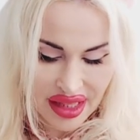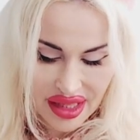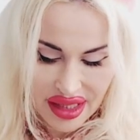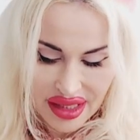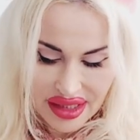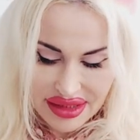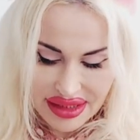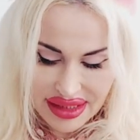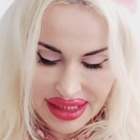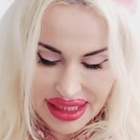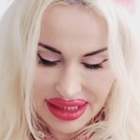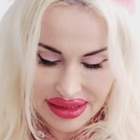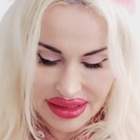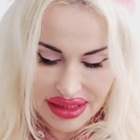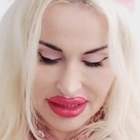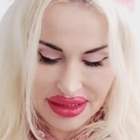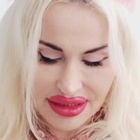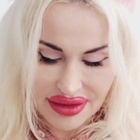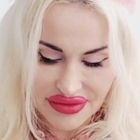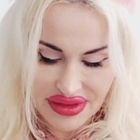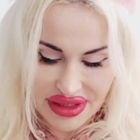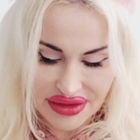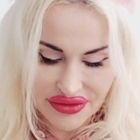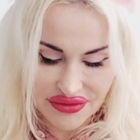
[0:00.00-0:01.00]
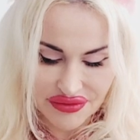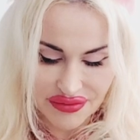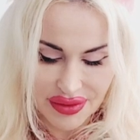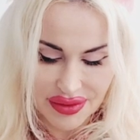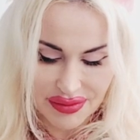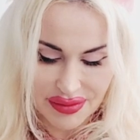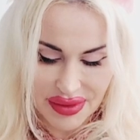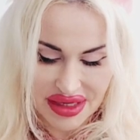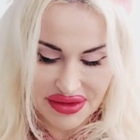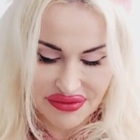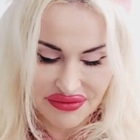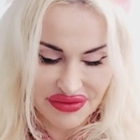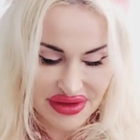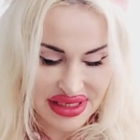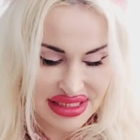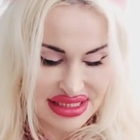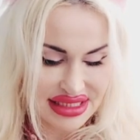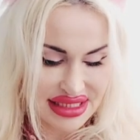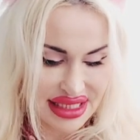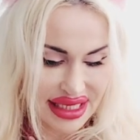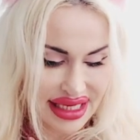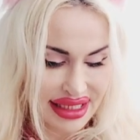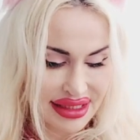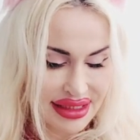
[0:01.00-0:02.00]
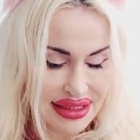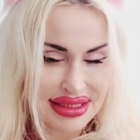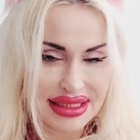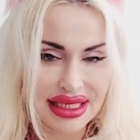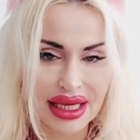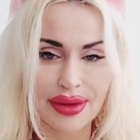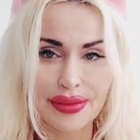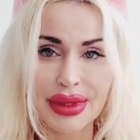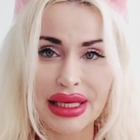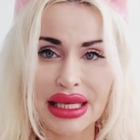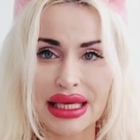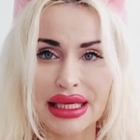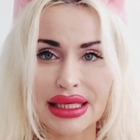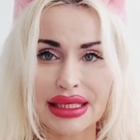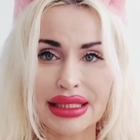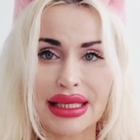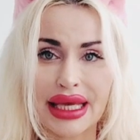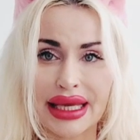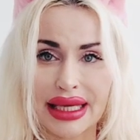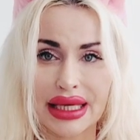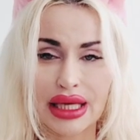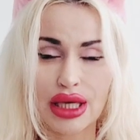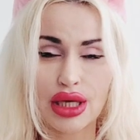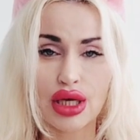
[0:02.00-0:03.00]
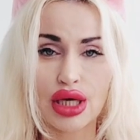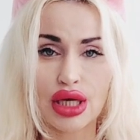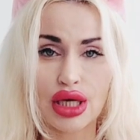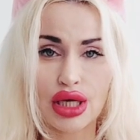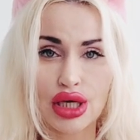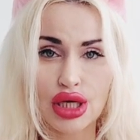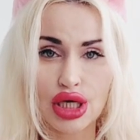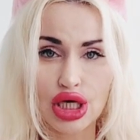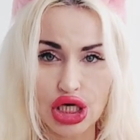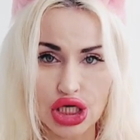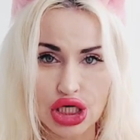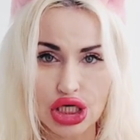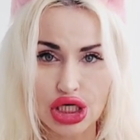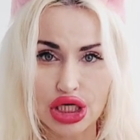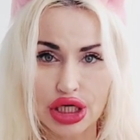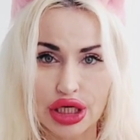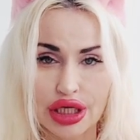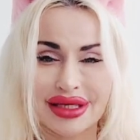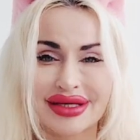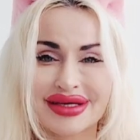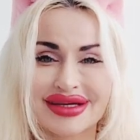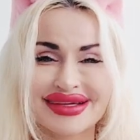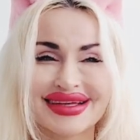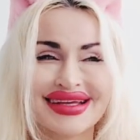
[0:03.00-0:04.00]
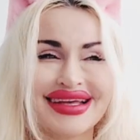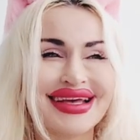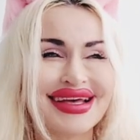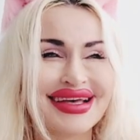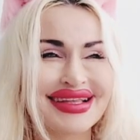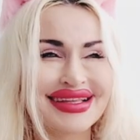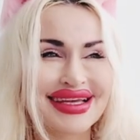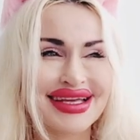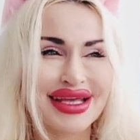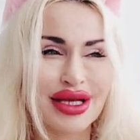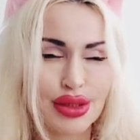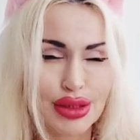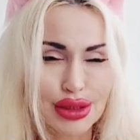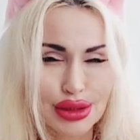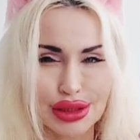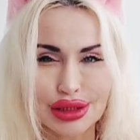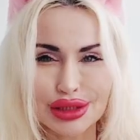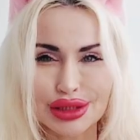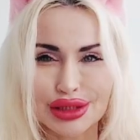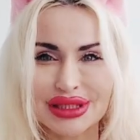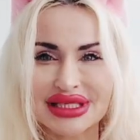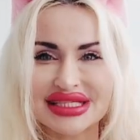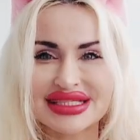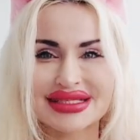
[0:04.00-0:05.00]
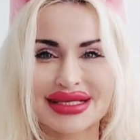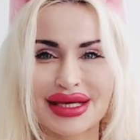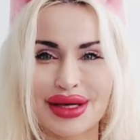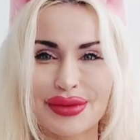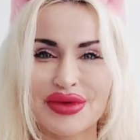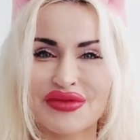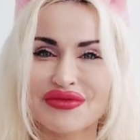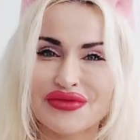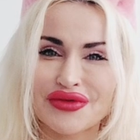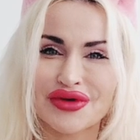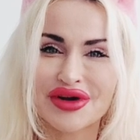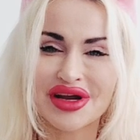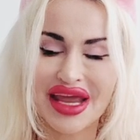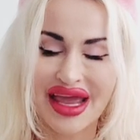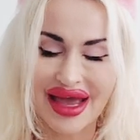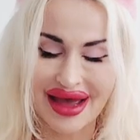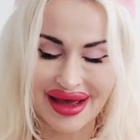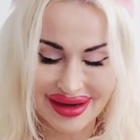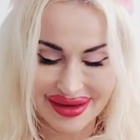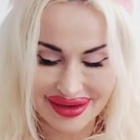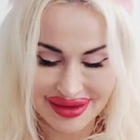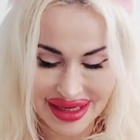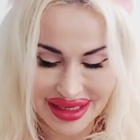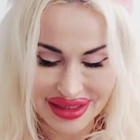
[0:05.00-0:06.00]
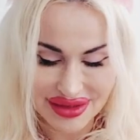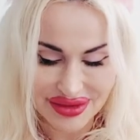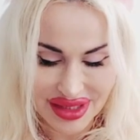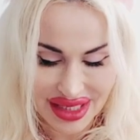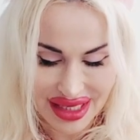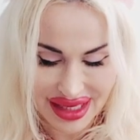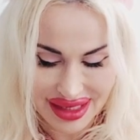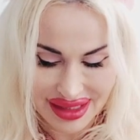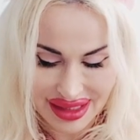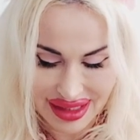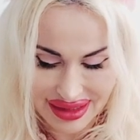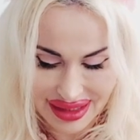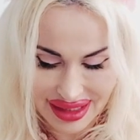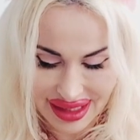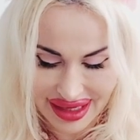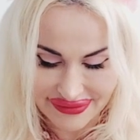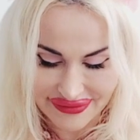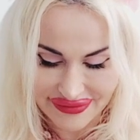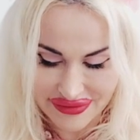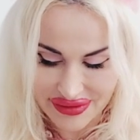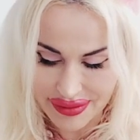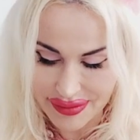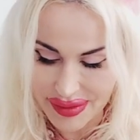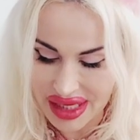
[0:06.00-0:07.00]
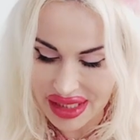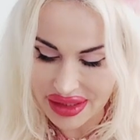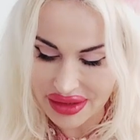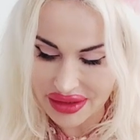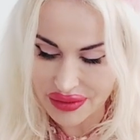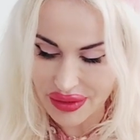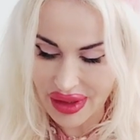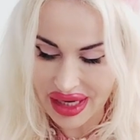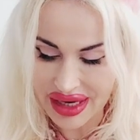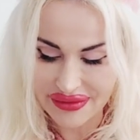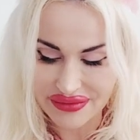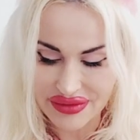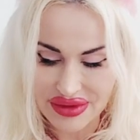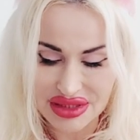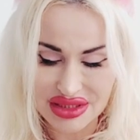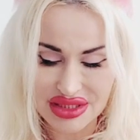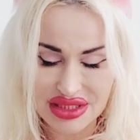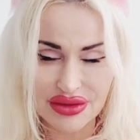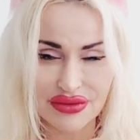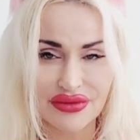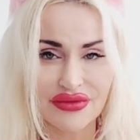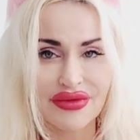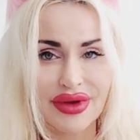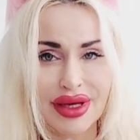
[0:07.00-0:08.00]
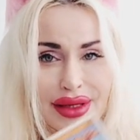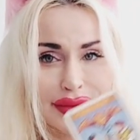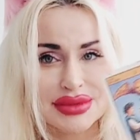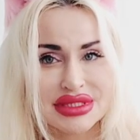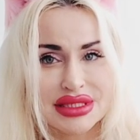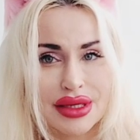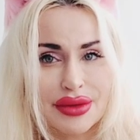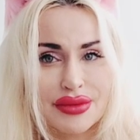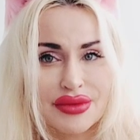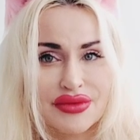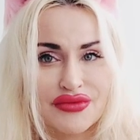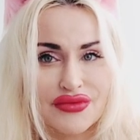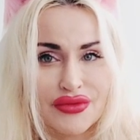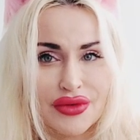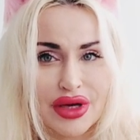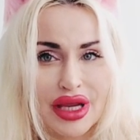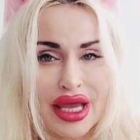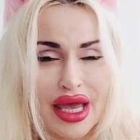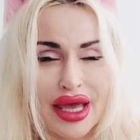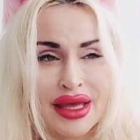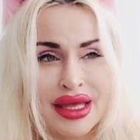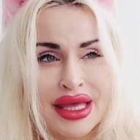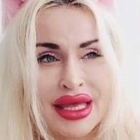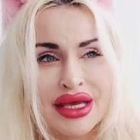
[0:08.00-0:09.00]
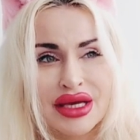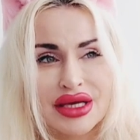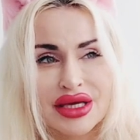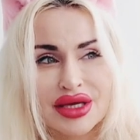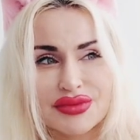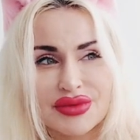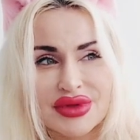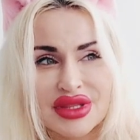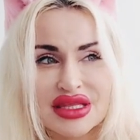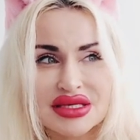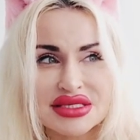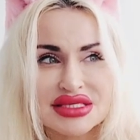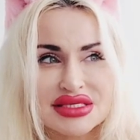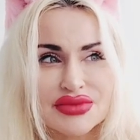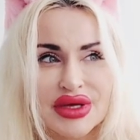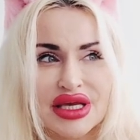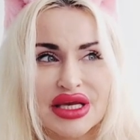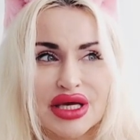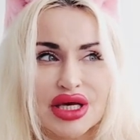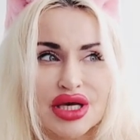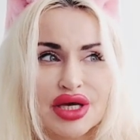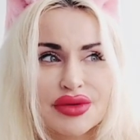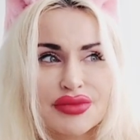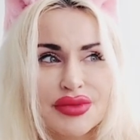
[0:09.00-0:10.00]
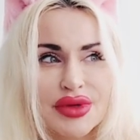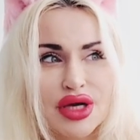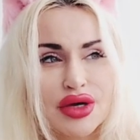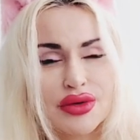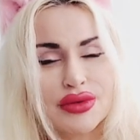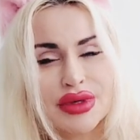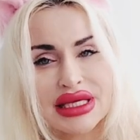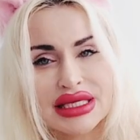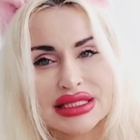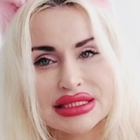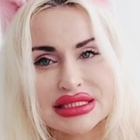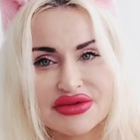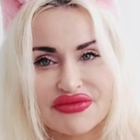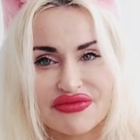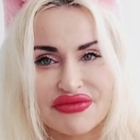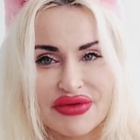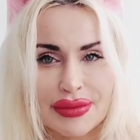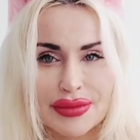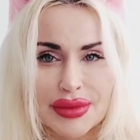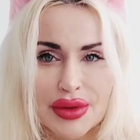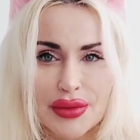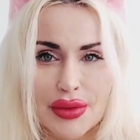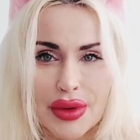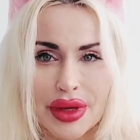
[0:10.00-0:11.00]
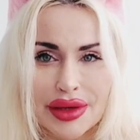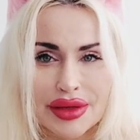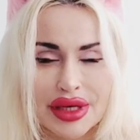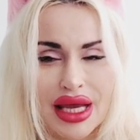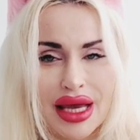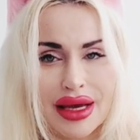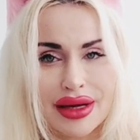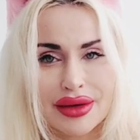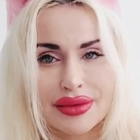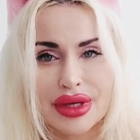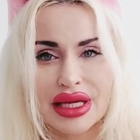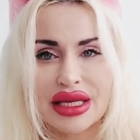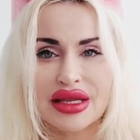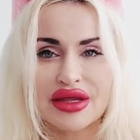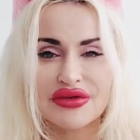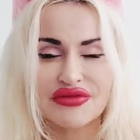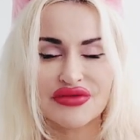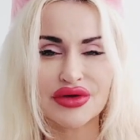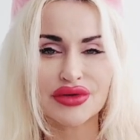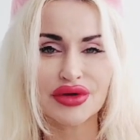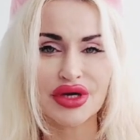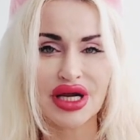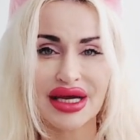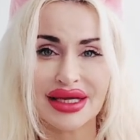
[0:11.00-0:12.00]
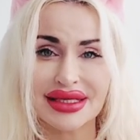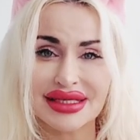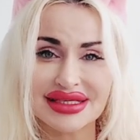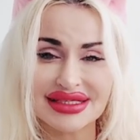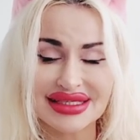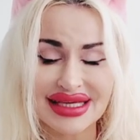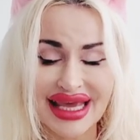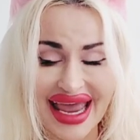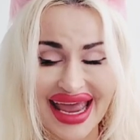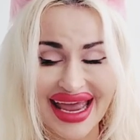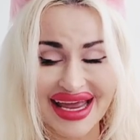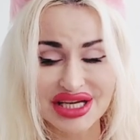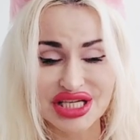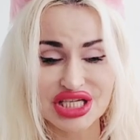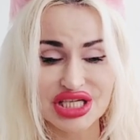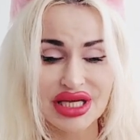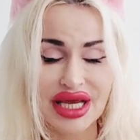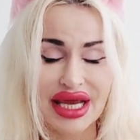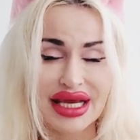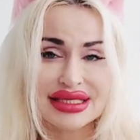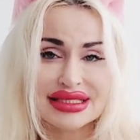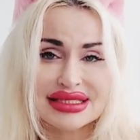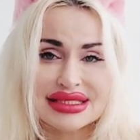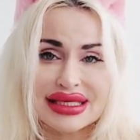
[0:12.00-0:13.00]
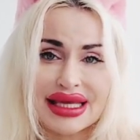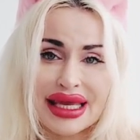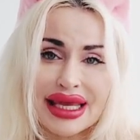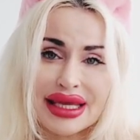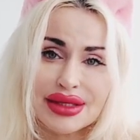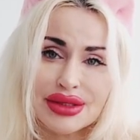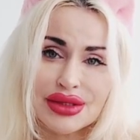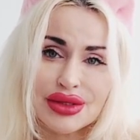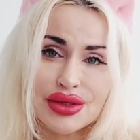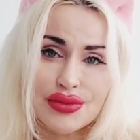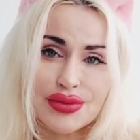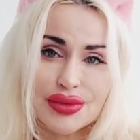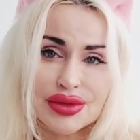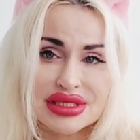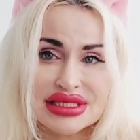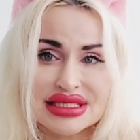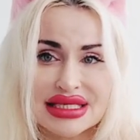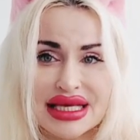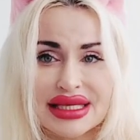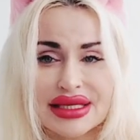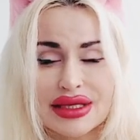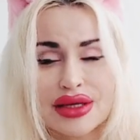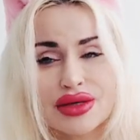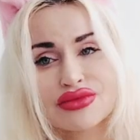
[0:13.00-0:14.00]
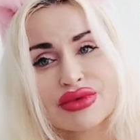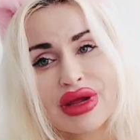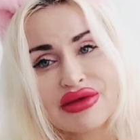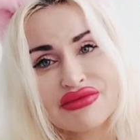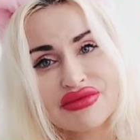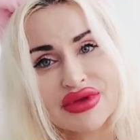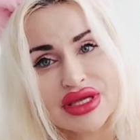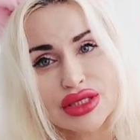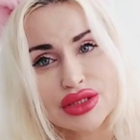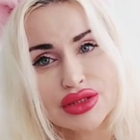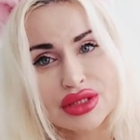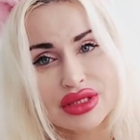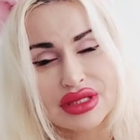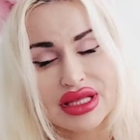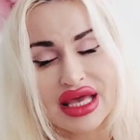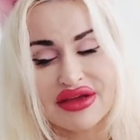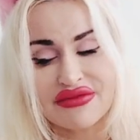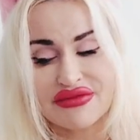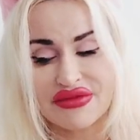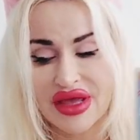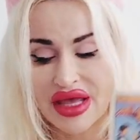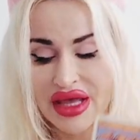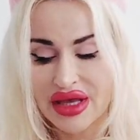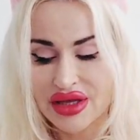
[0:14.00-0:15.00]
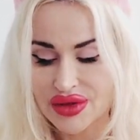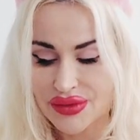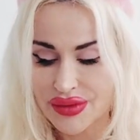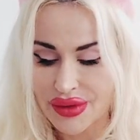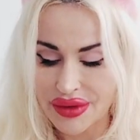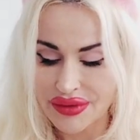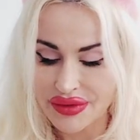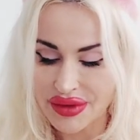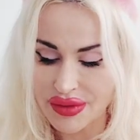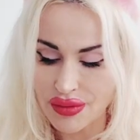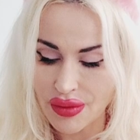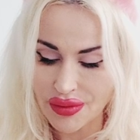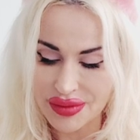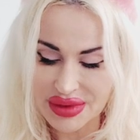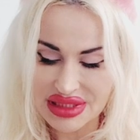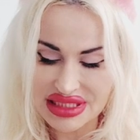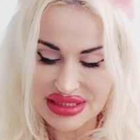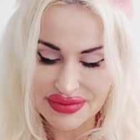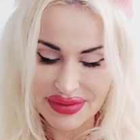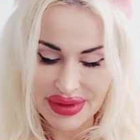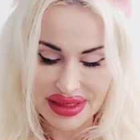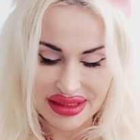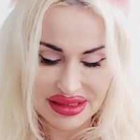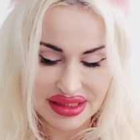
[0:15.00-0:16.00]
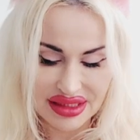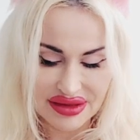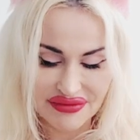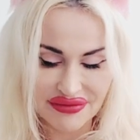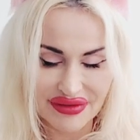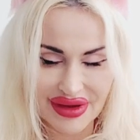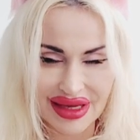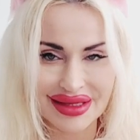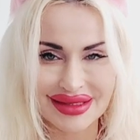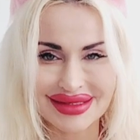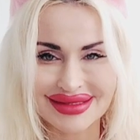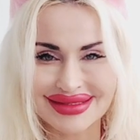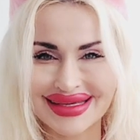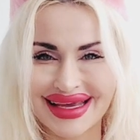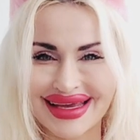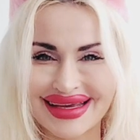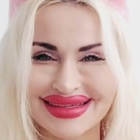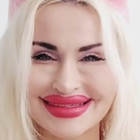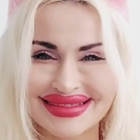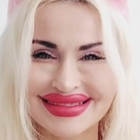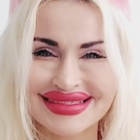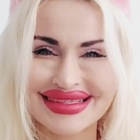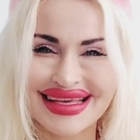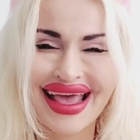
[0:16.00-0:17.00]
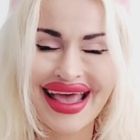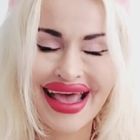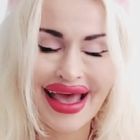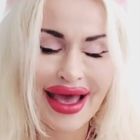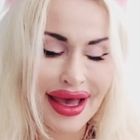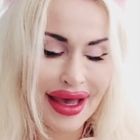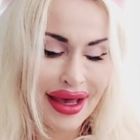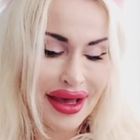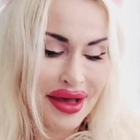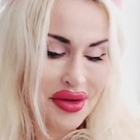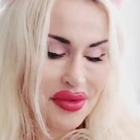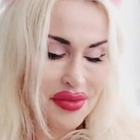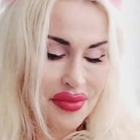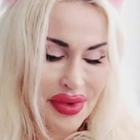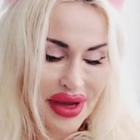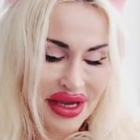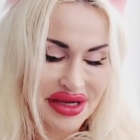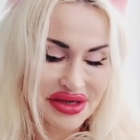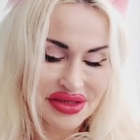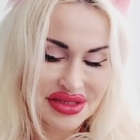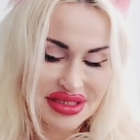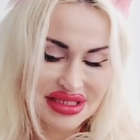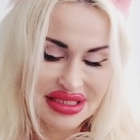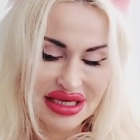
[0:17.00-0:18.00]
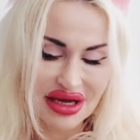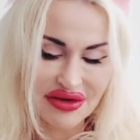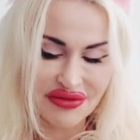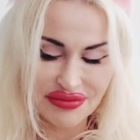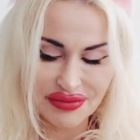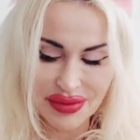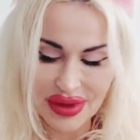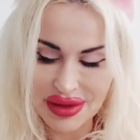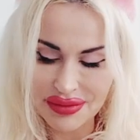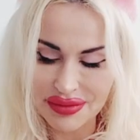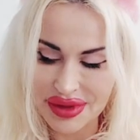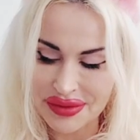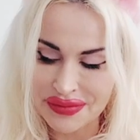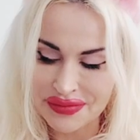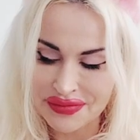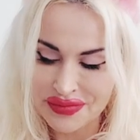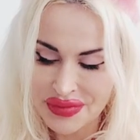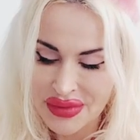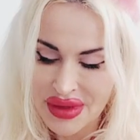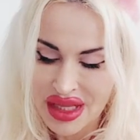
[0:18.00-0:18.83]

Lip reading: The kind of love that you've been manifesting, and it's coming in like her. Like her. It's coming for you, all right? You cannot hide from it. You have the Two of Cups coming for you. Could be this week. Could be going into February, all right? If you are unattached, I see a new person arriving in your life. You probably won't be spending Valentine's by yourself, baby.